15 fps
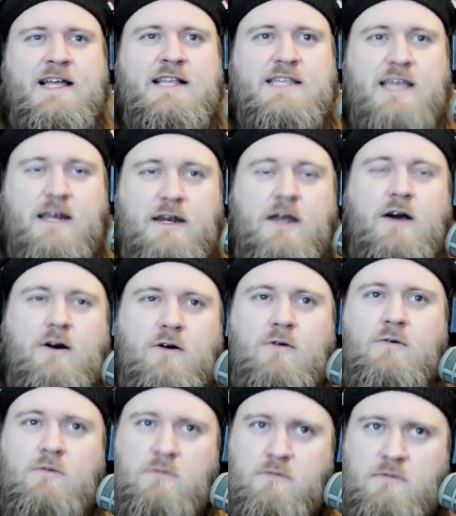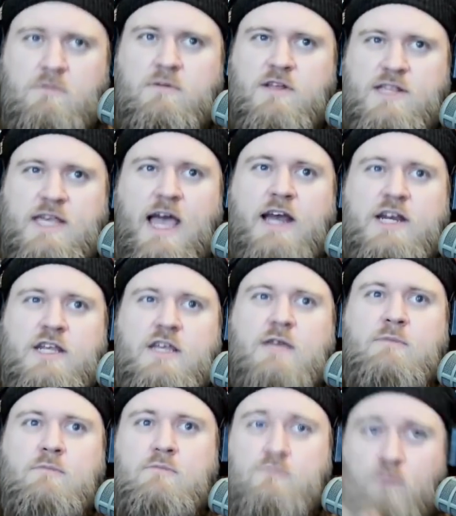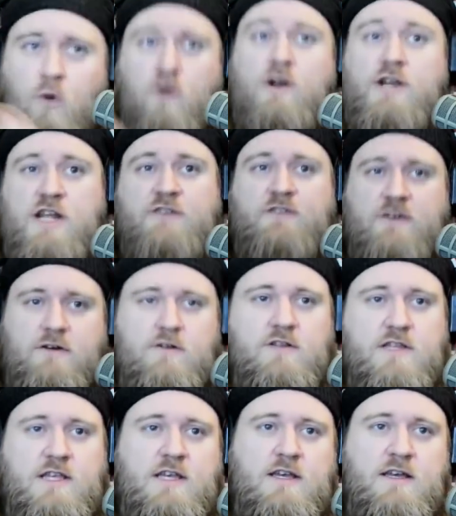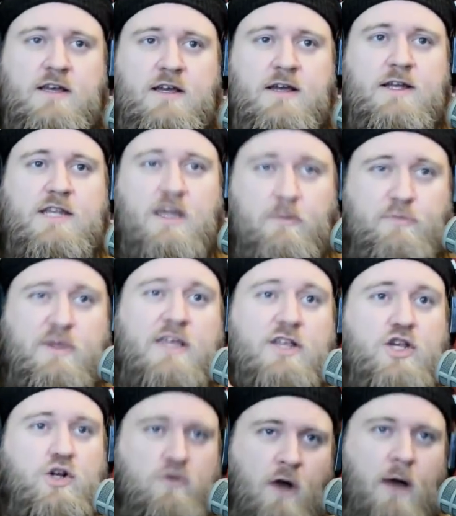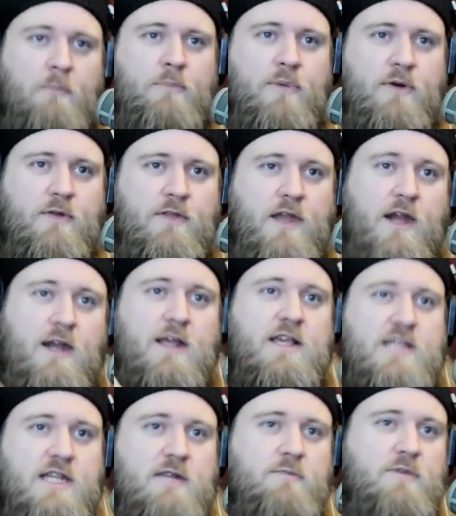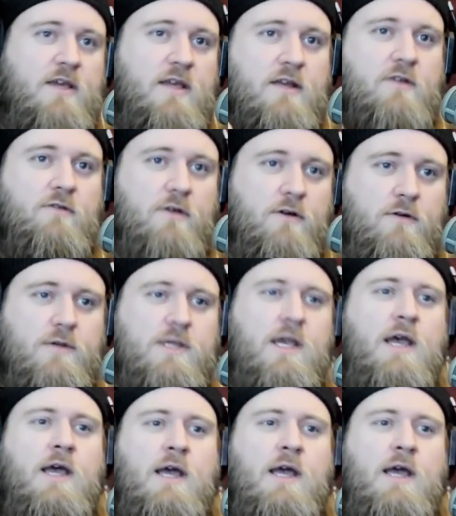It's like, no, it's actually more difficult to beat Trump than it is to beat Cruz.